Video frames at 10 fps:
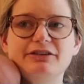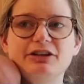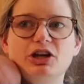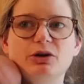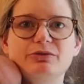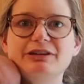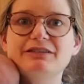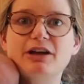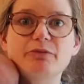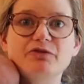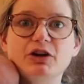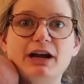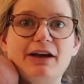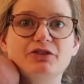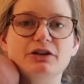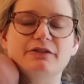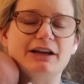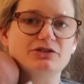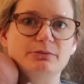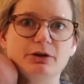you know, discomfort after a
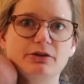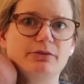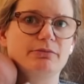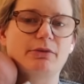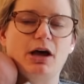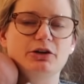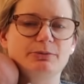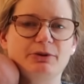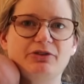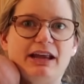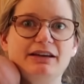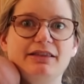vaginal birth, 100%.